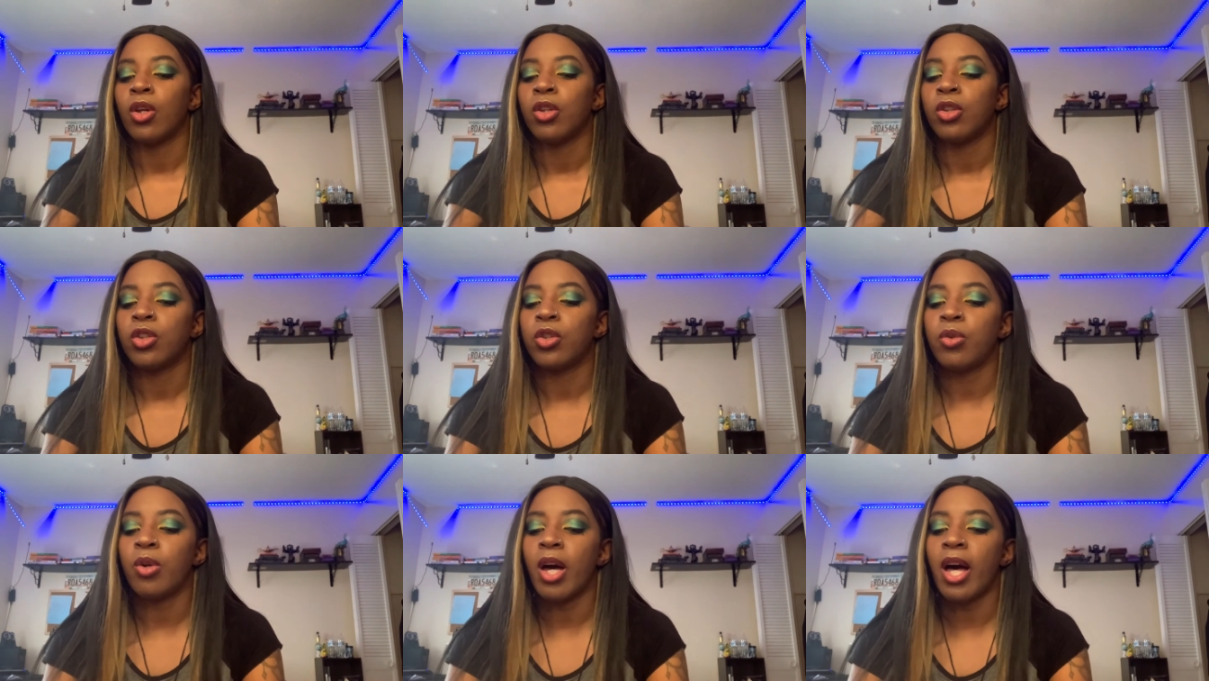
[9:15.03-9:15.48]

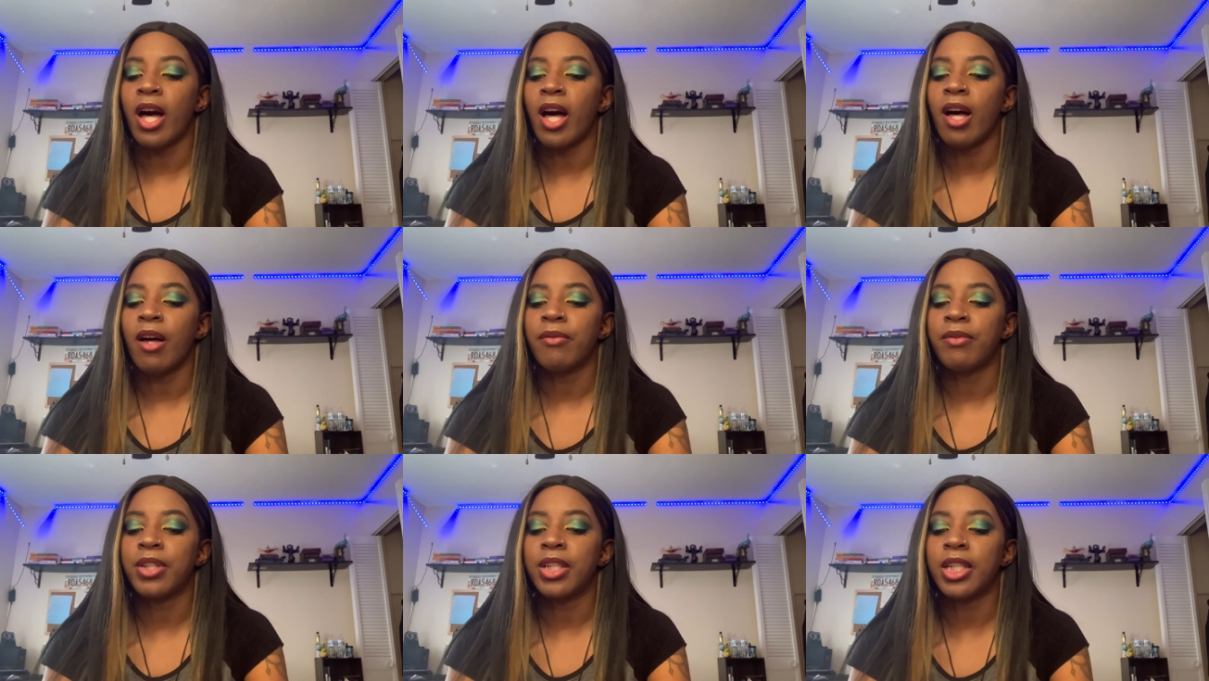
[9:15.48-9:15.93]
You
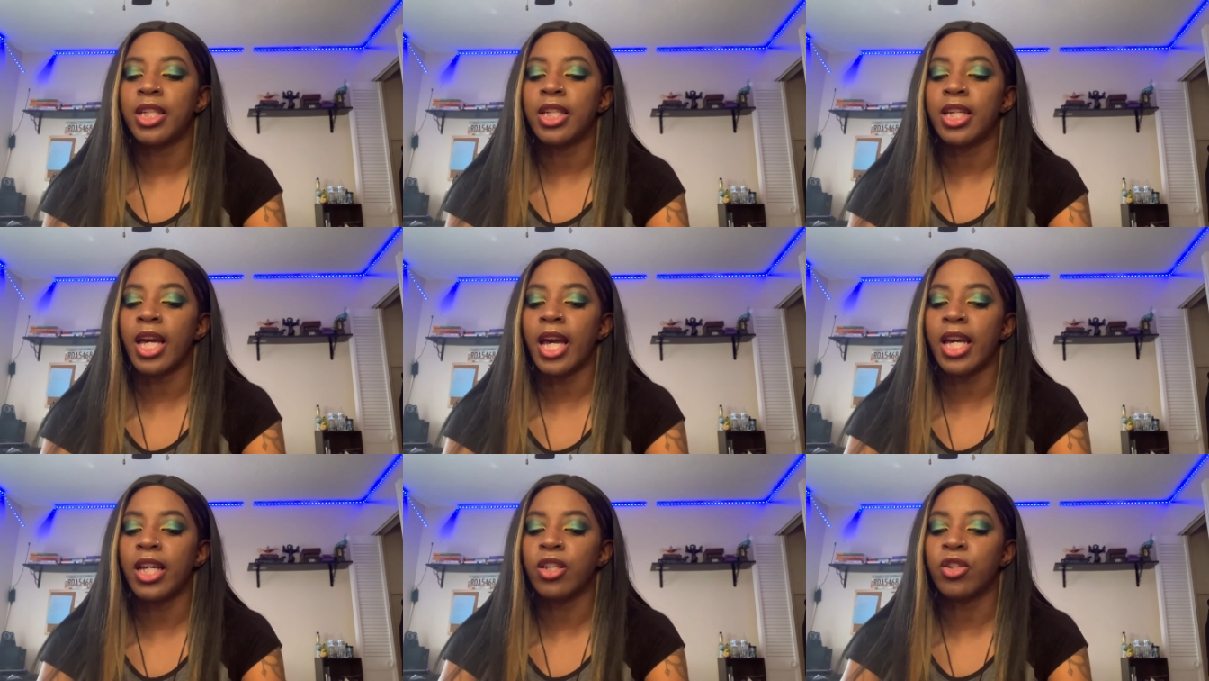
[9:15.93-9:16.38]
have
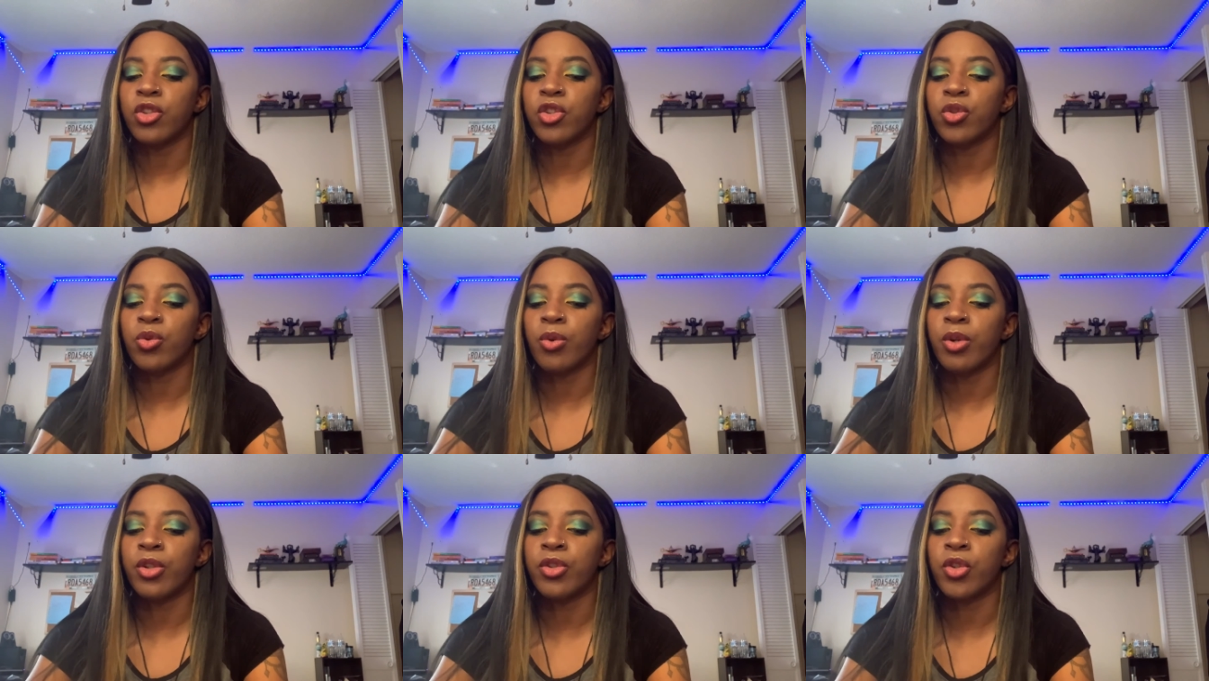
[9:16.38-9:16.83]
the Eight of
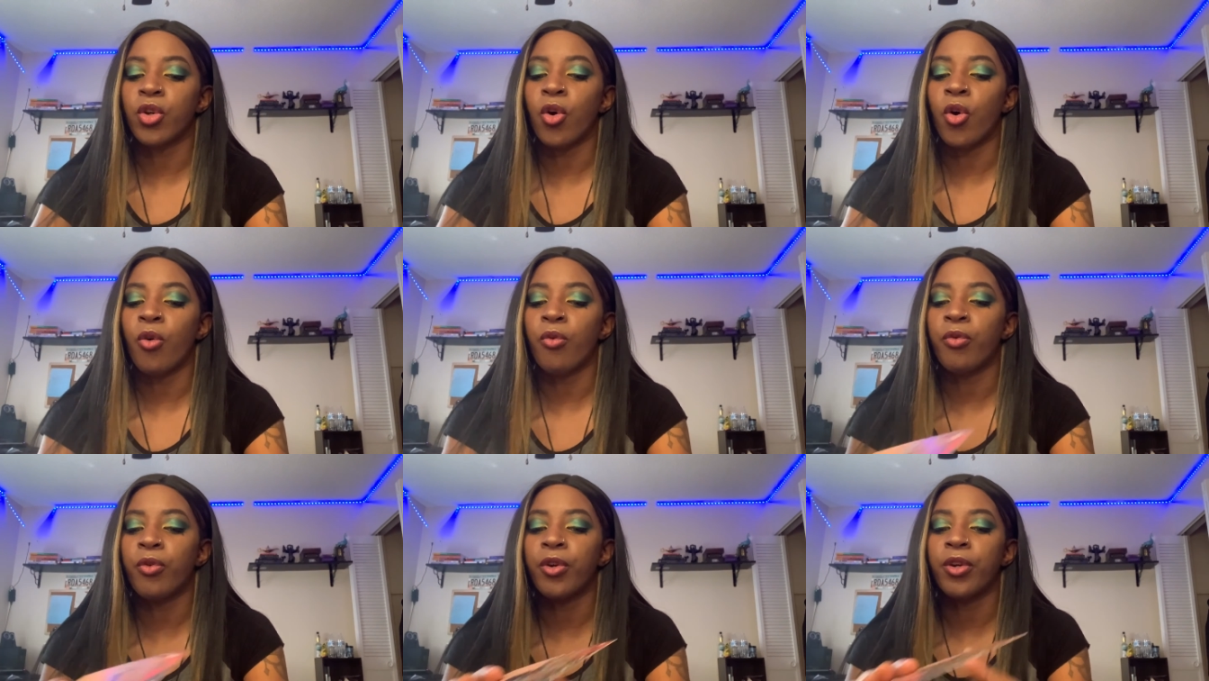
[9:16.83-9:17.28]
Swords
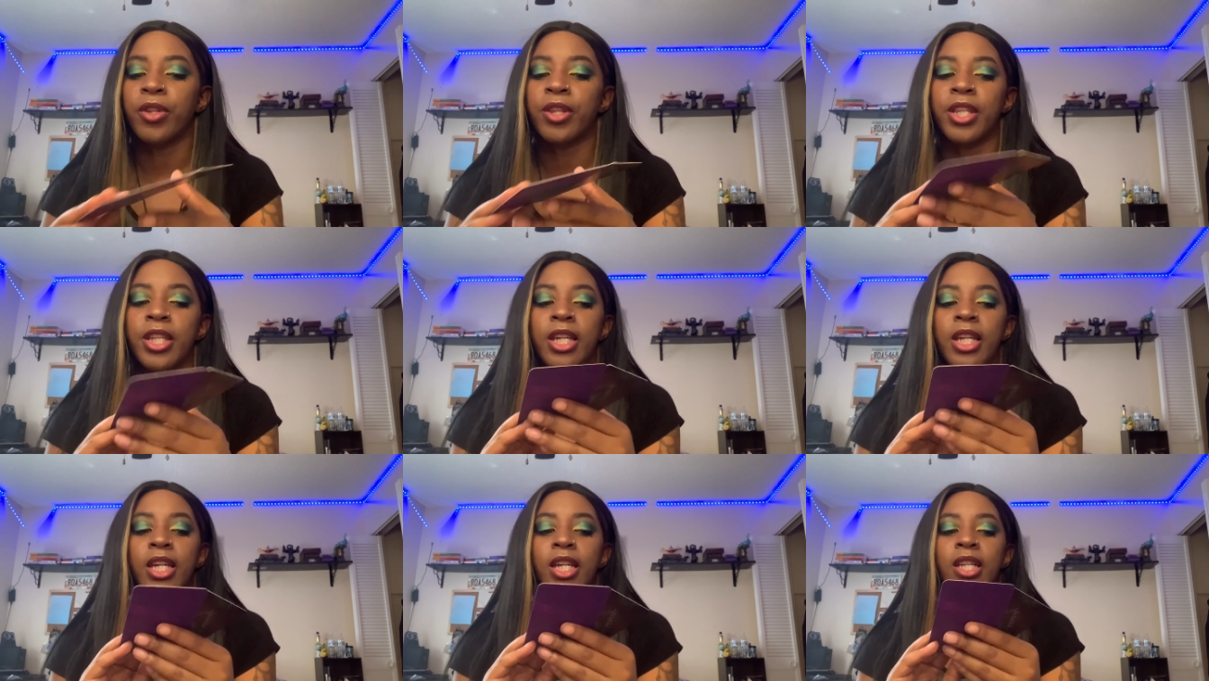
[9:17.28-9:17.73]
over
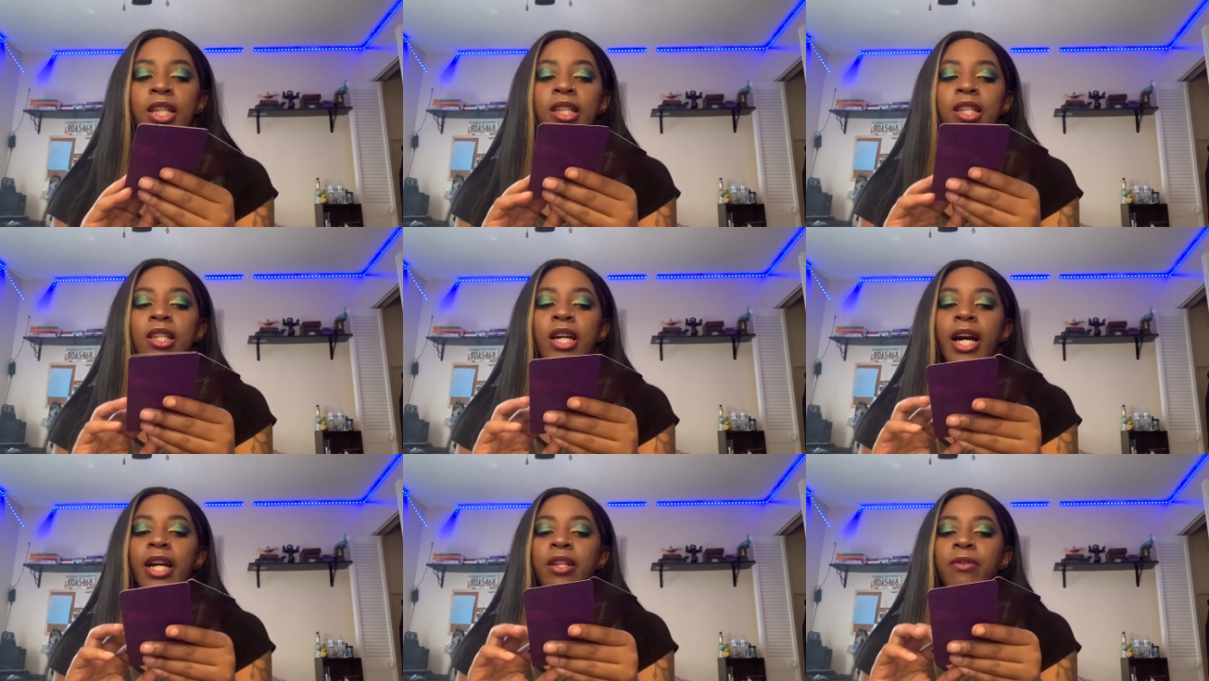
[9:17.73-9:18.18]
the
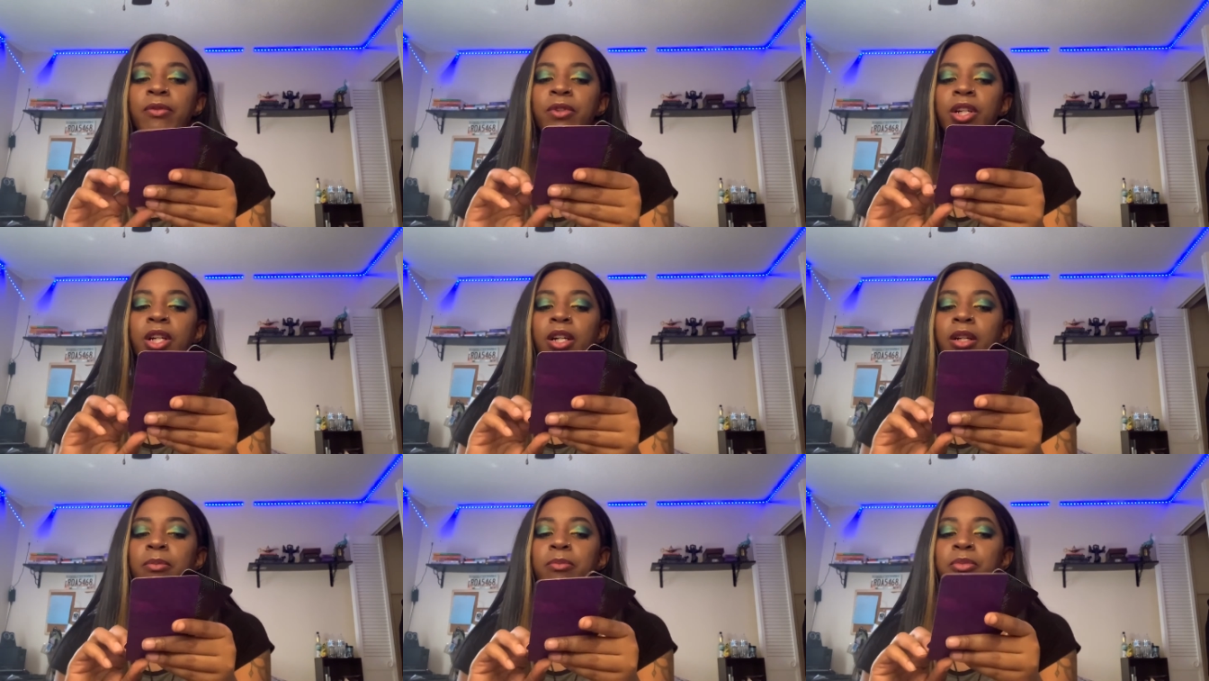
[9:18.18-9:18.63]
Knight of
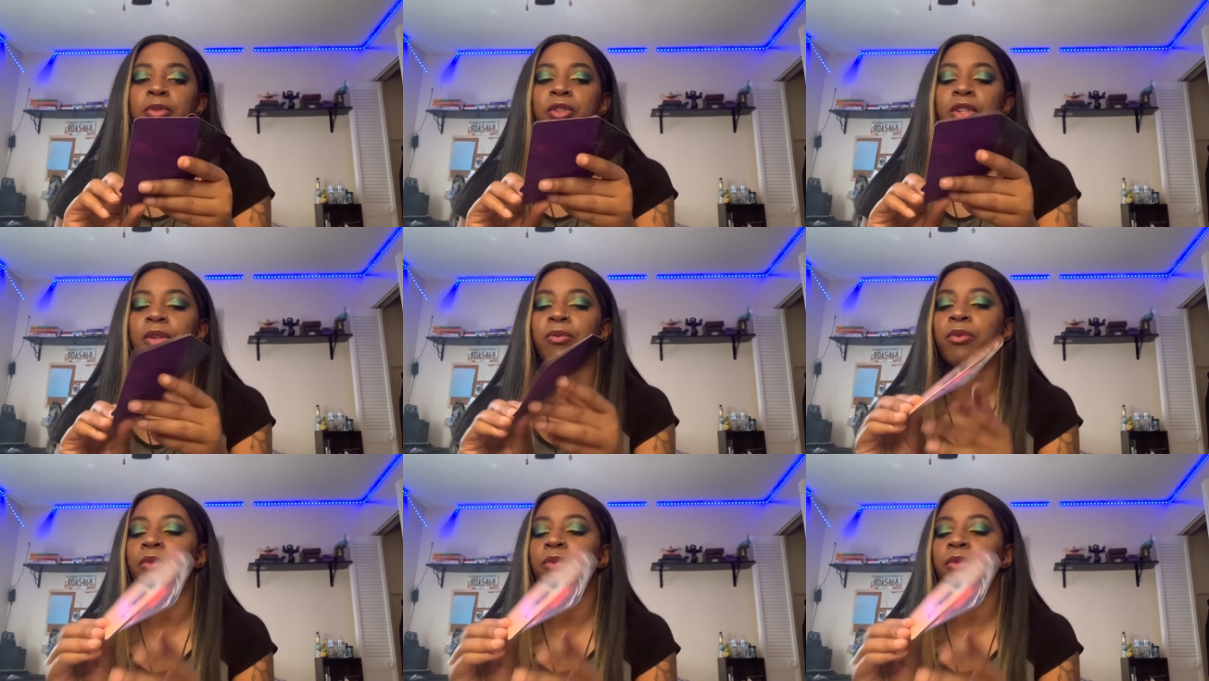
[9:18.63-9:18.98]
Cups in